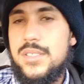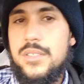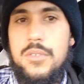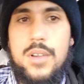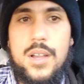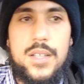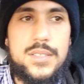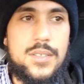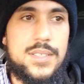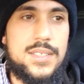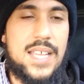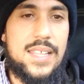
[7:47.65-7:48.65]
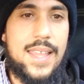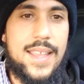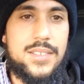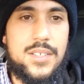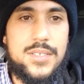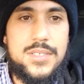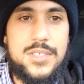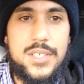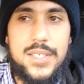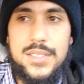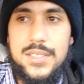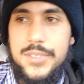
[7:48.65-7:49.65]
so on. So it's not like there's
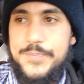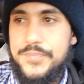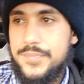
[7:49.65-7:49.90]
just